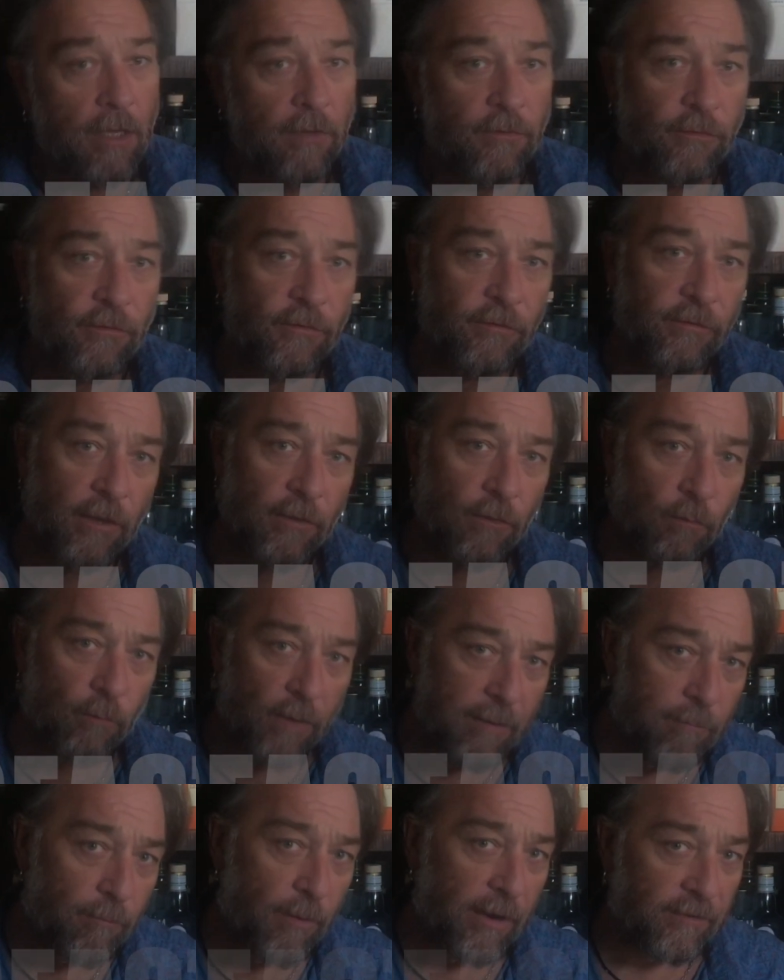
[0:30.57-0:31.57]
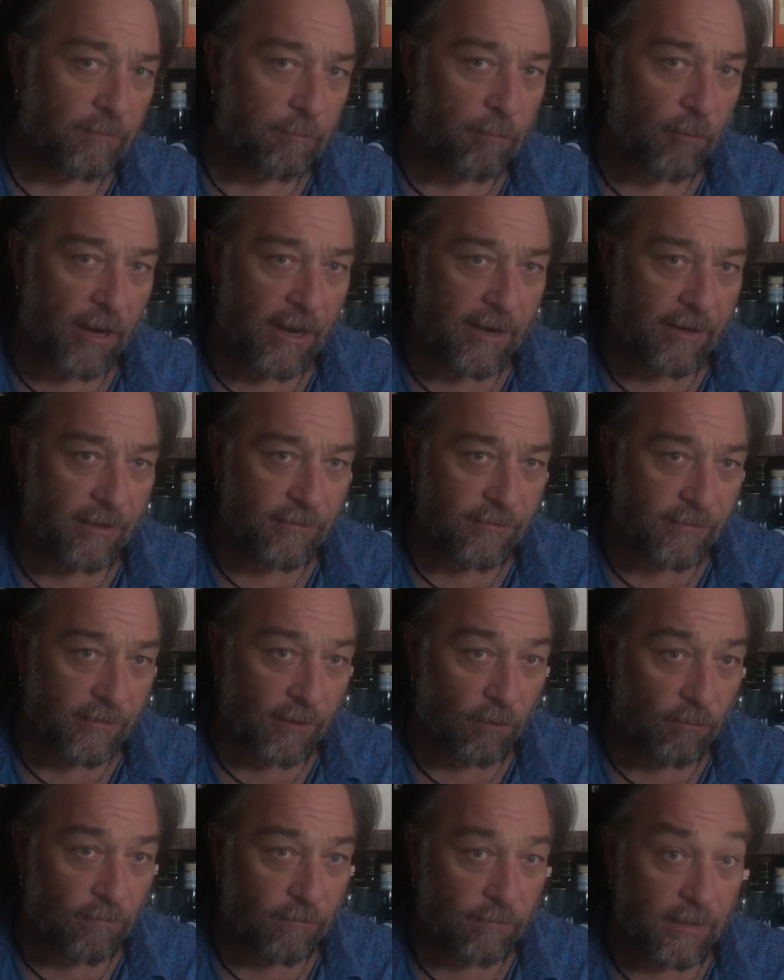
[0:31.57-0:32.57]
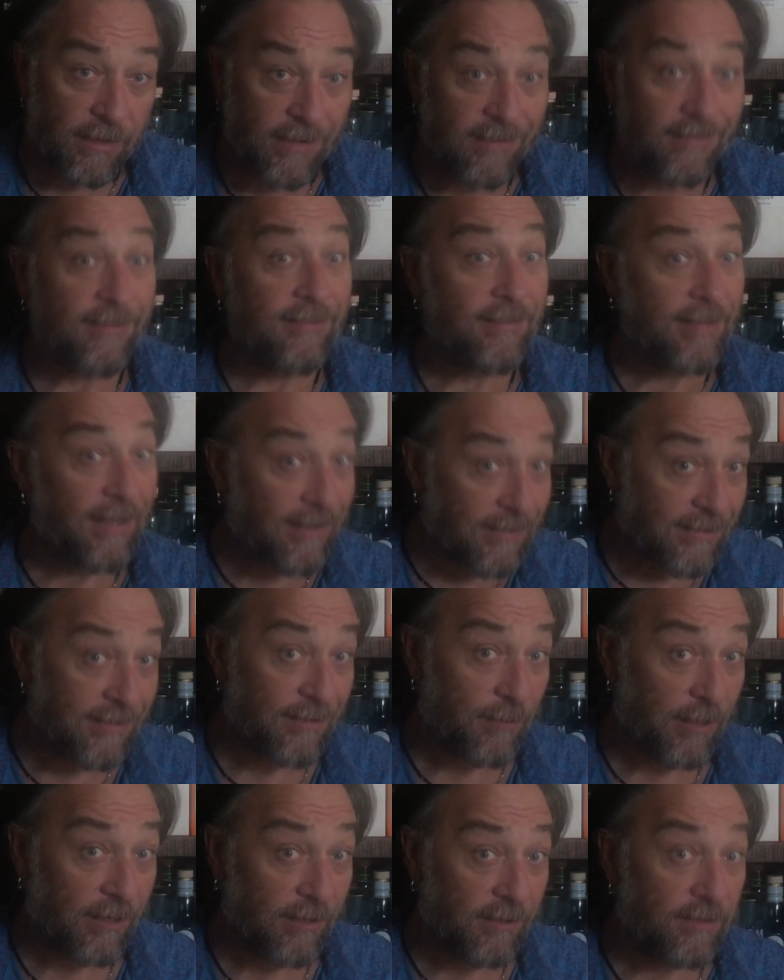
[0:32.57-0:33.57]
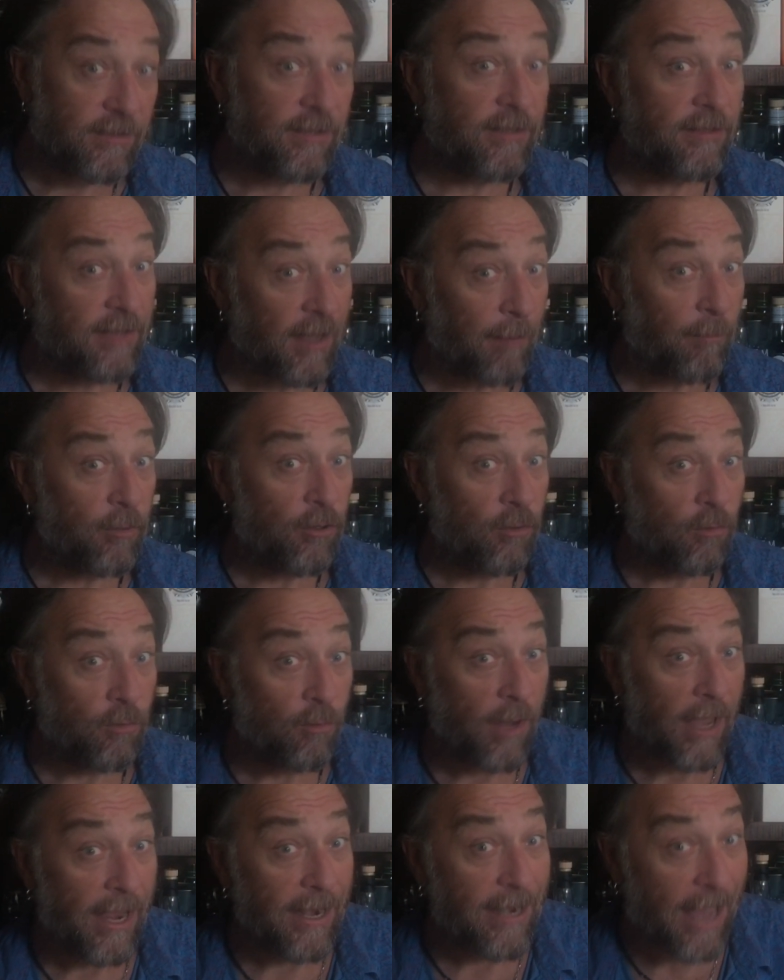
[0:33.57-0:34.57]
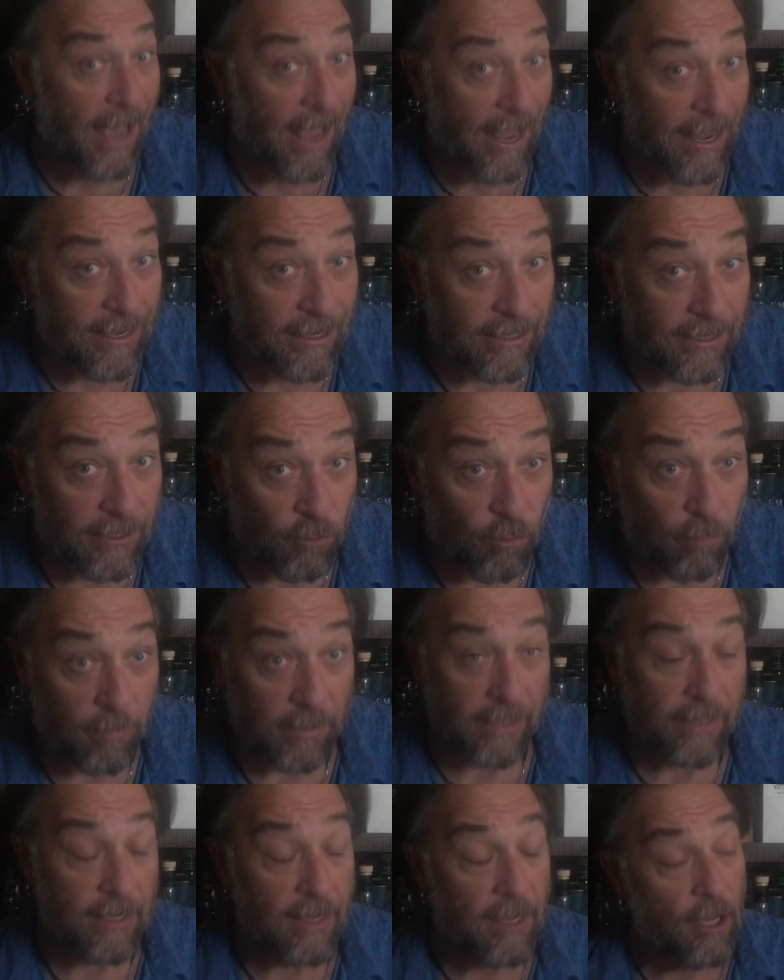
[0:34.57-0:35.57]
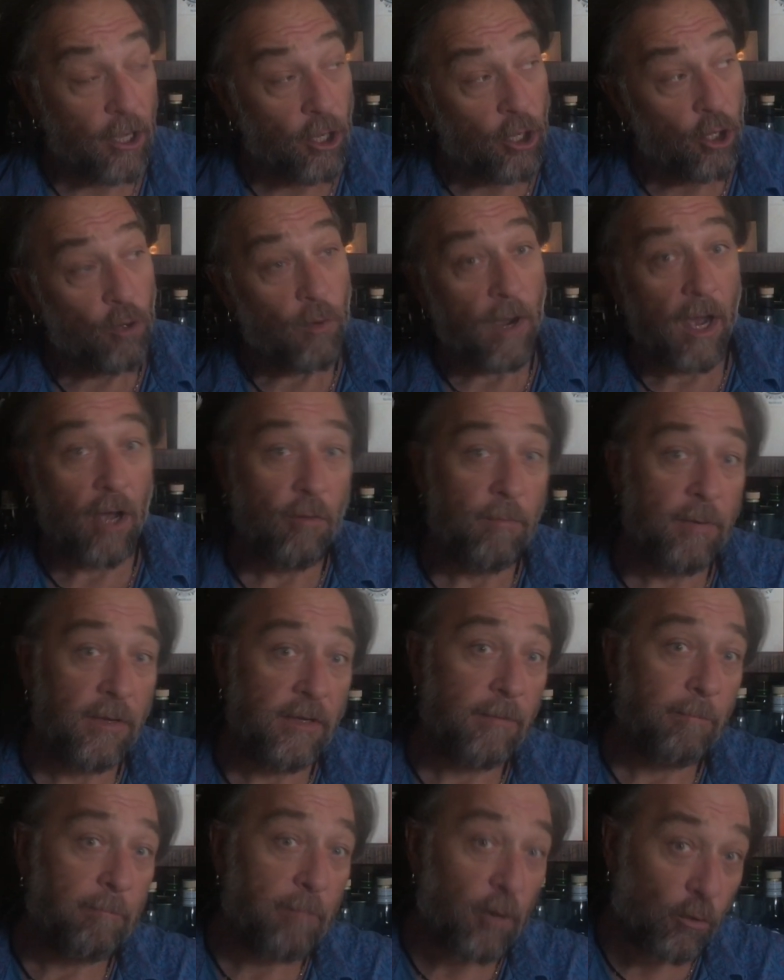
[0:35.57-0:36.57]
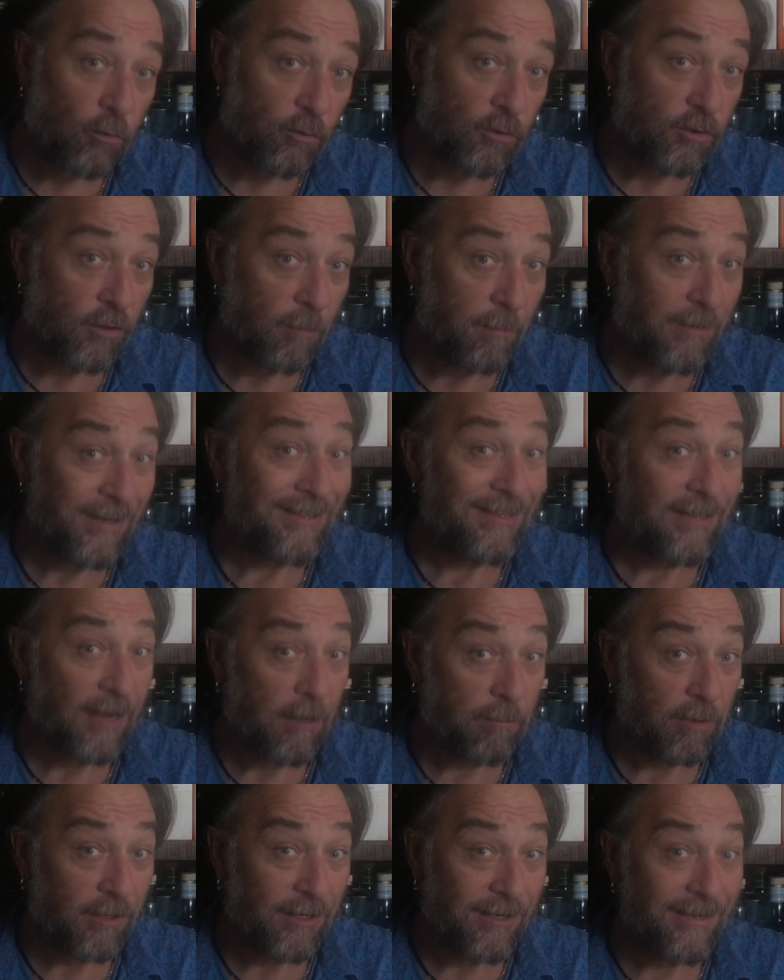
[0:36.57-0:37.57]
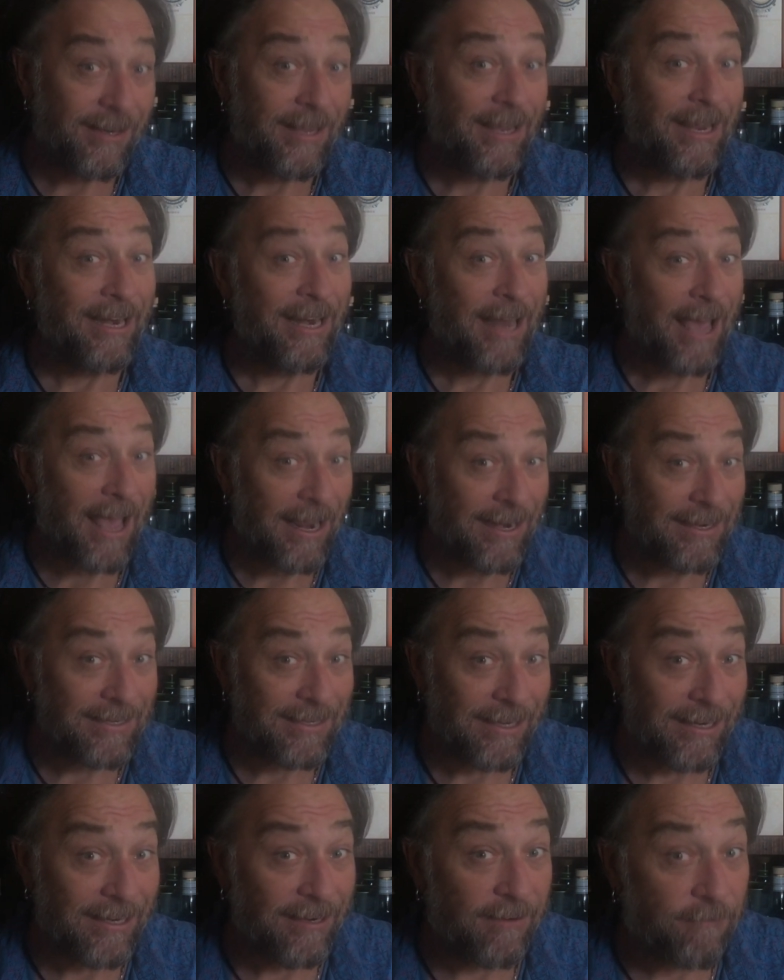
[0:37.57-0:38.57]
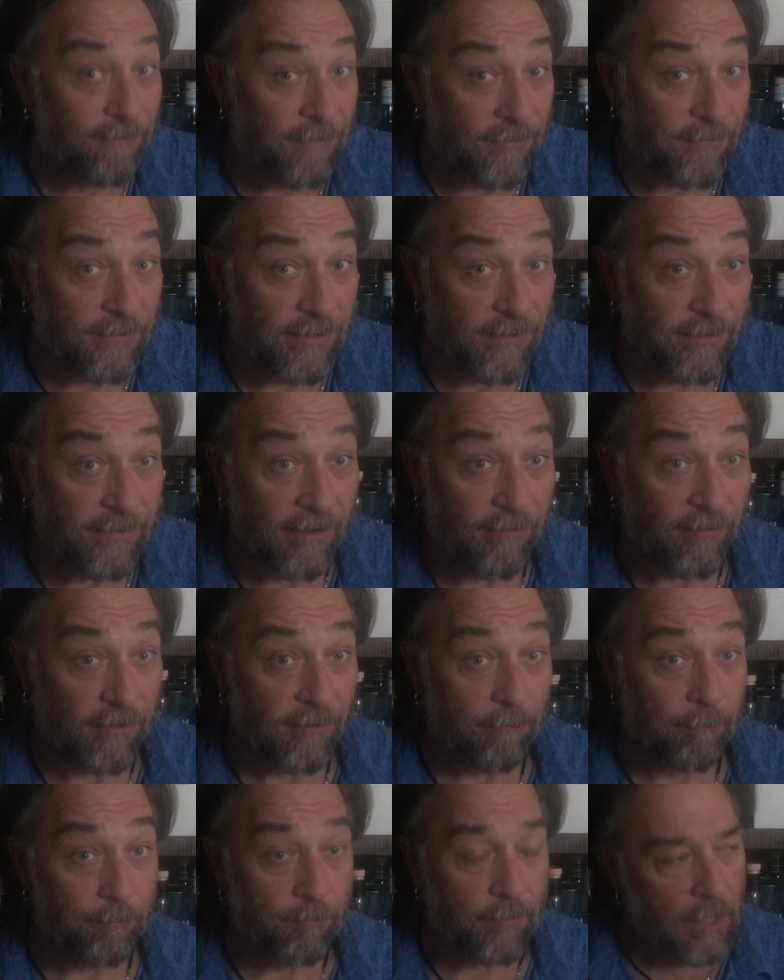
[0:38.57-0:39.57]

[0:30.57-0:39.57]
So the Redbreast brand itself is testament to W&A Gilbey, who opened a bottle shop in Dublin in 1857.